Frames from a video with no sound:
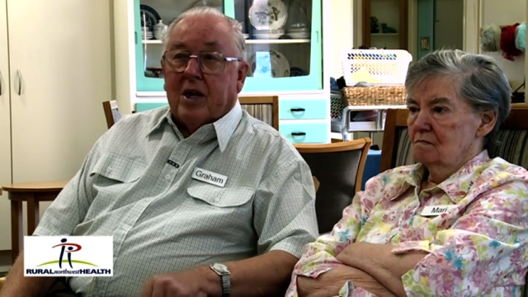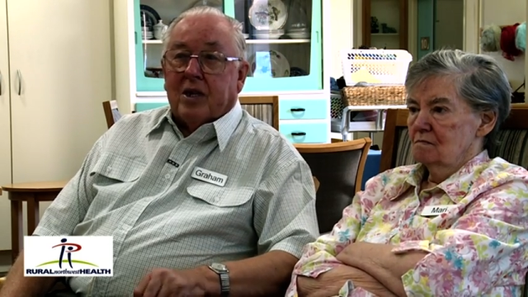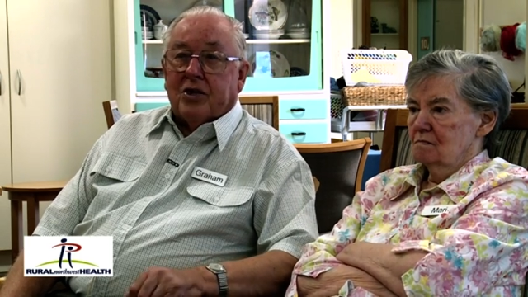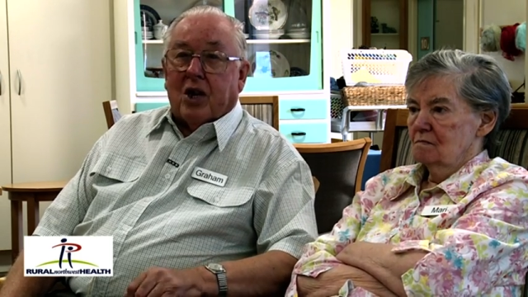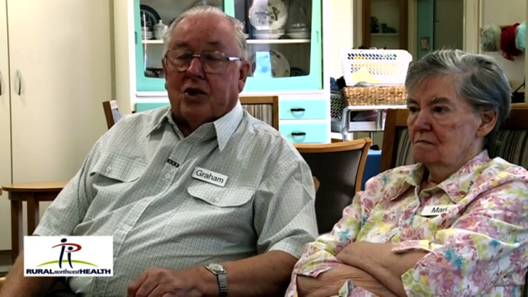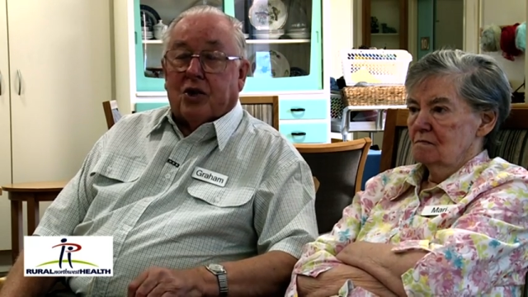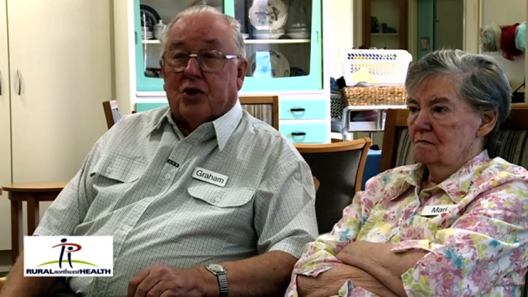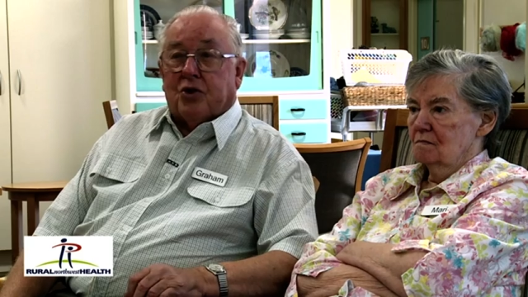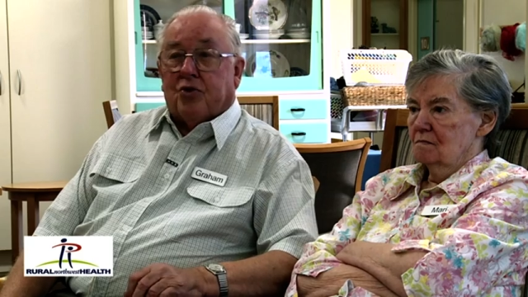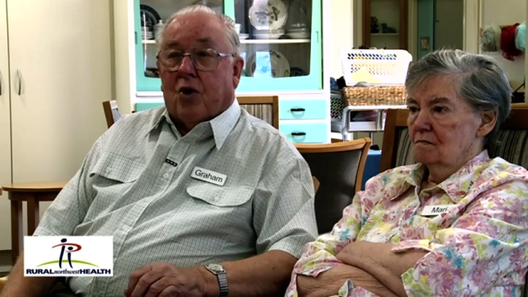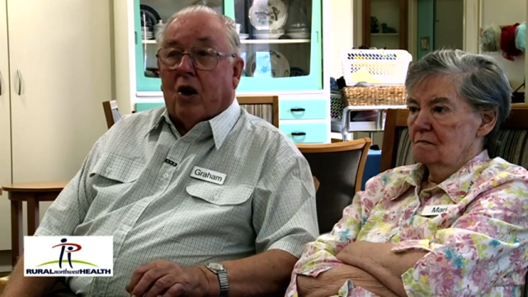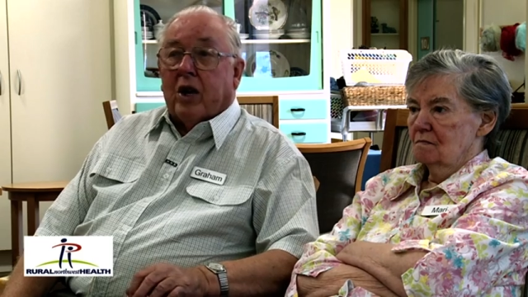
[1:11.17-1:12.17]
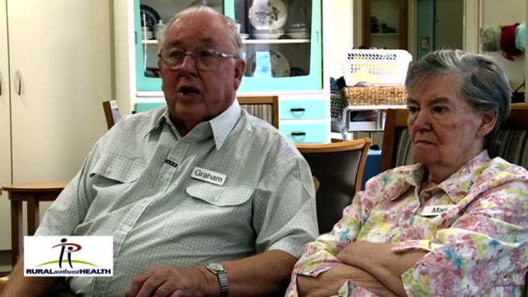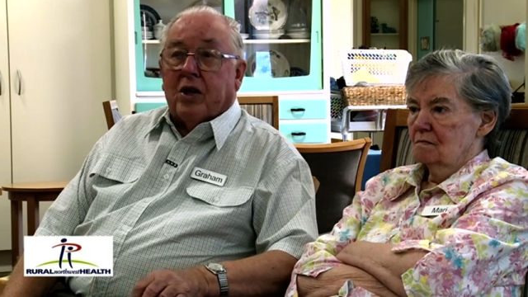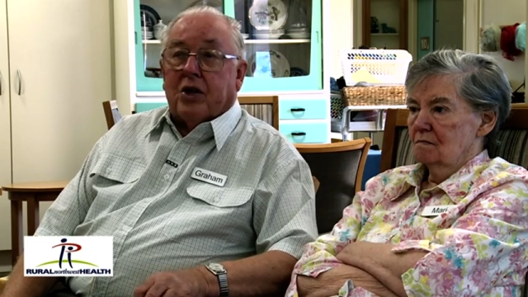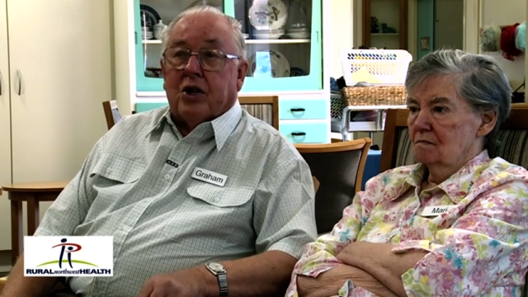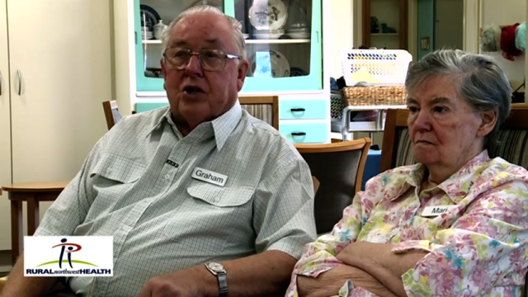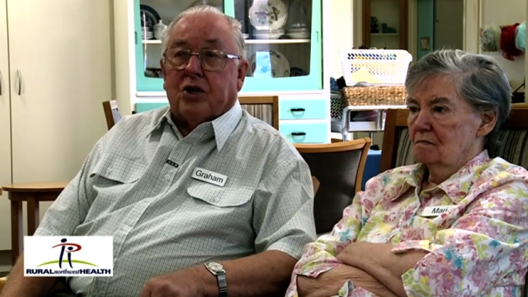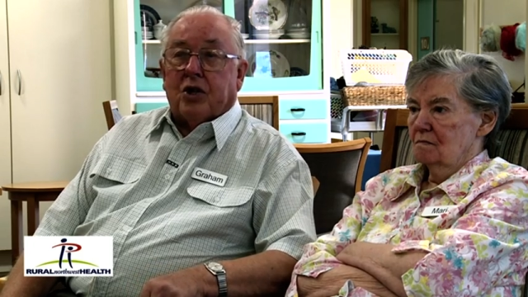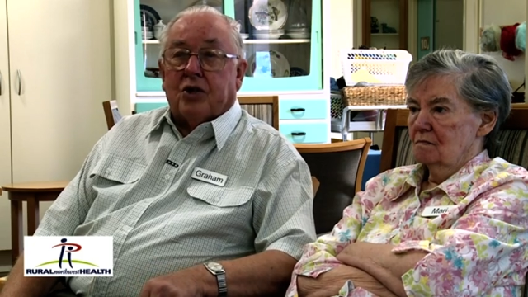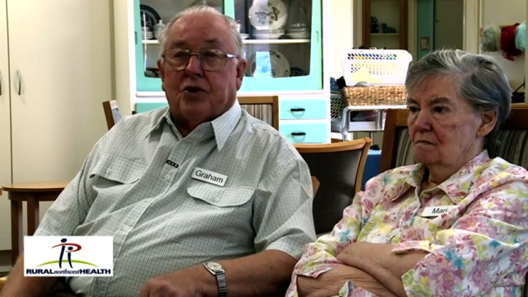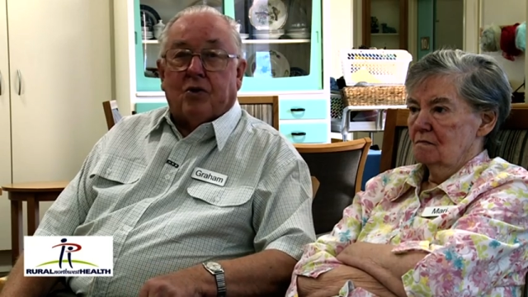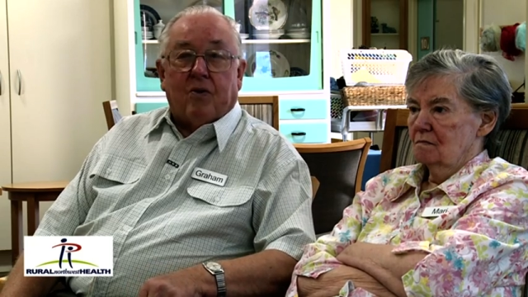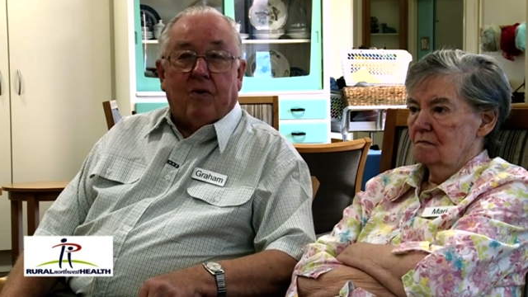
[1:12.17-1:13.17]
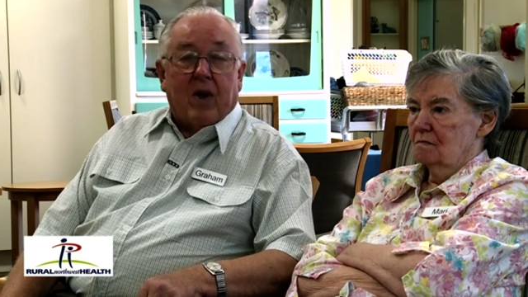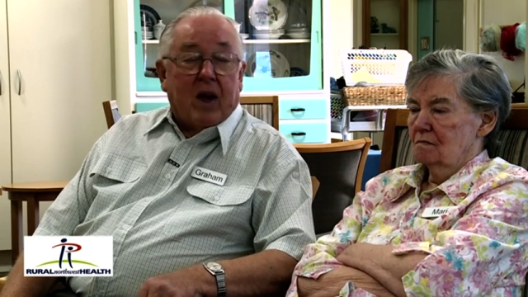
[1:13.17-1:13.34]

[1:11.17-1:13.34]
Speaker 1: such as drying the dishes or